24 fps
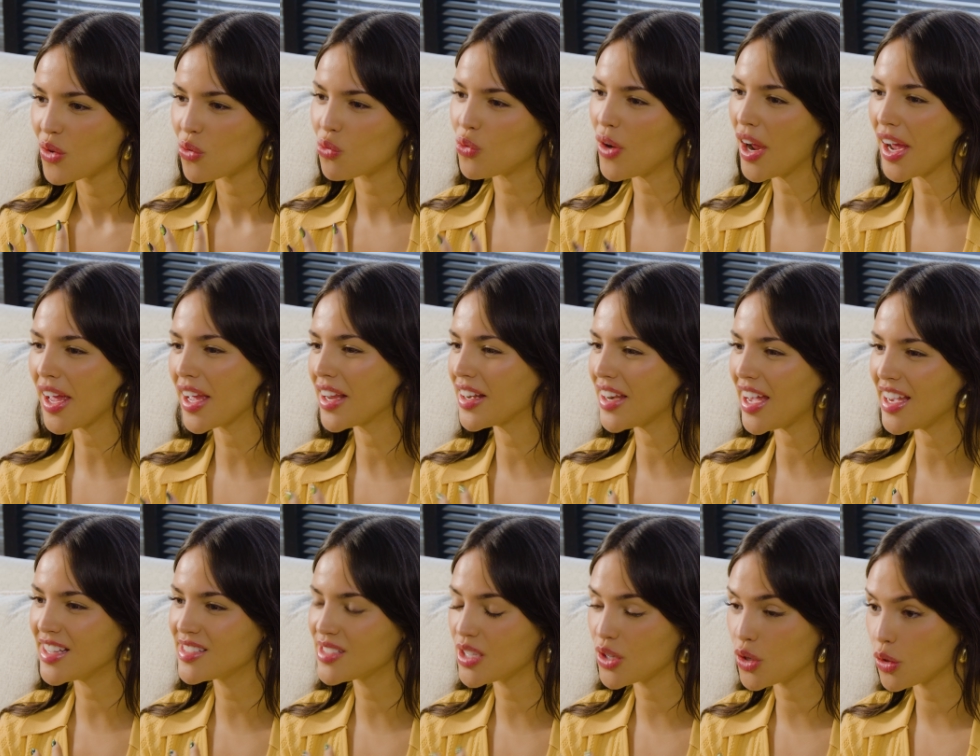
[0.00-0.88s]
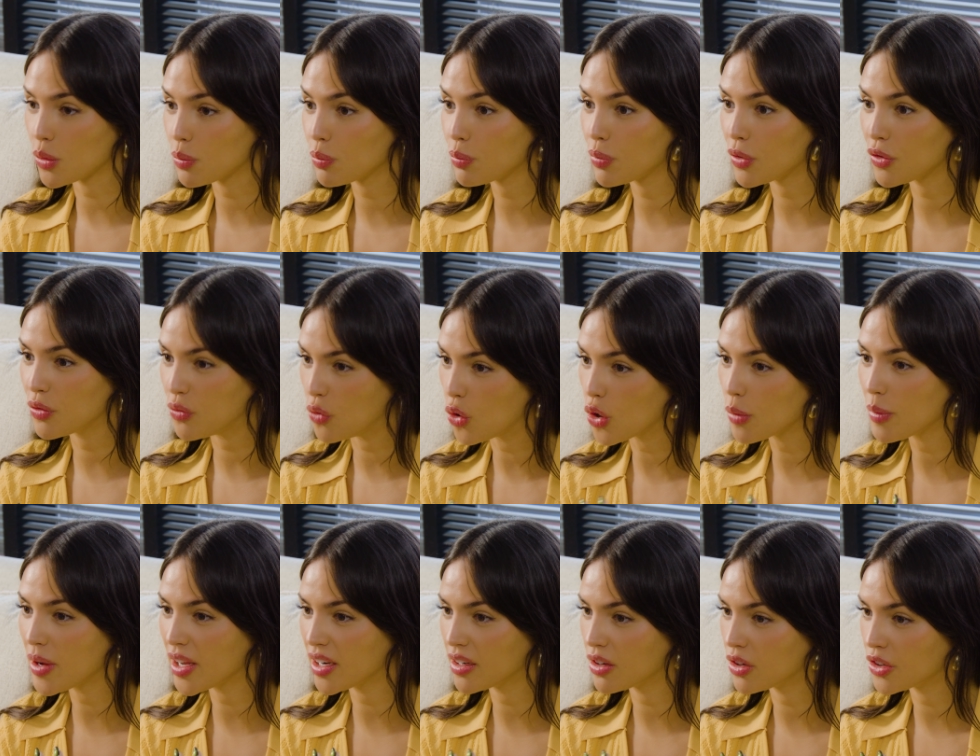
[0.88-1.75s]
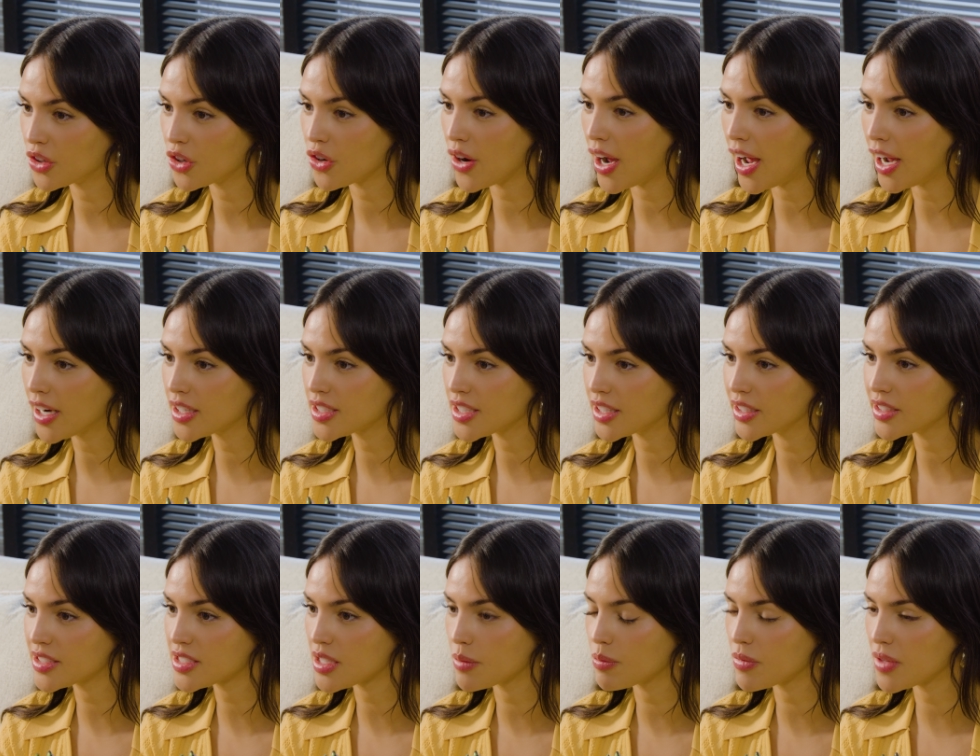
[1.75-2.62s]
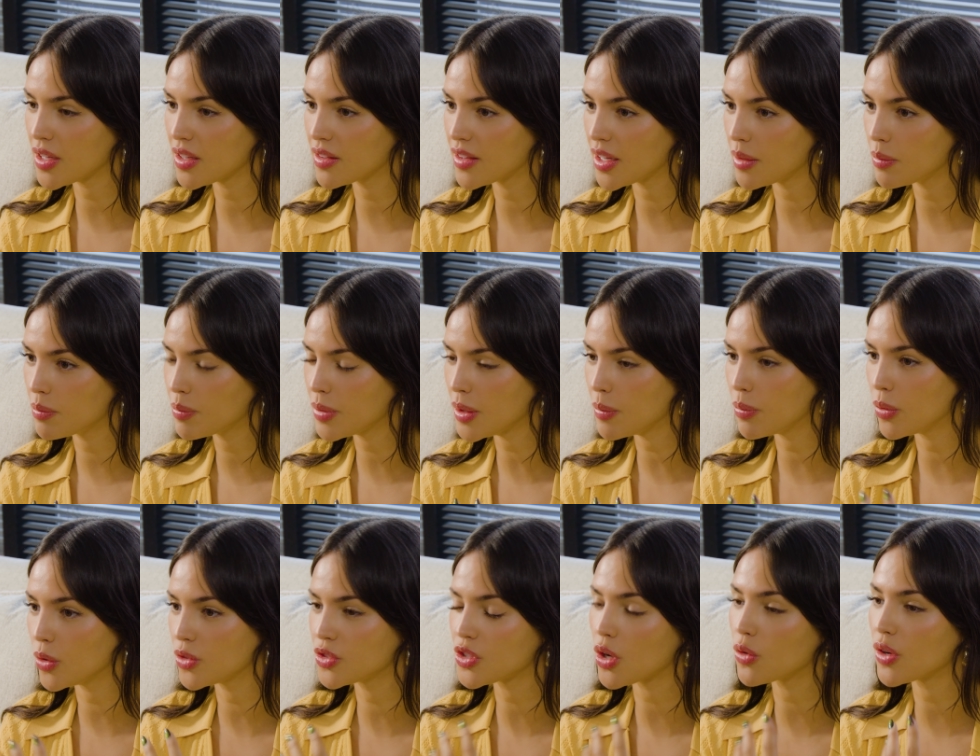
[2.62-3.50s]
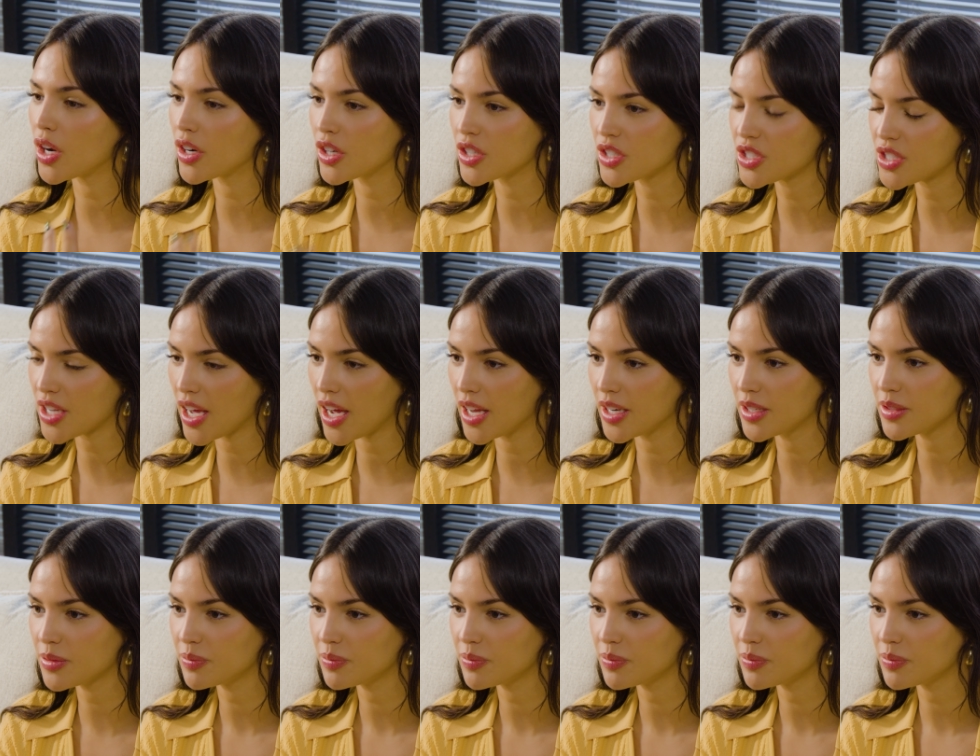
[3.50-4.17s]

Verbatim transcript: recognize that you're performing or you're acting something that people well, don't the understand. One in New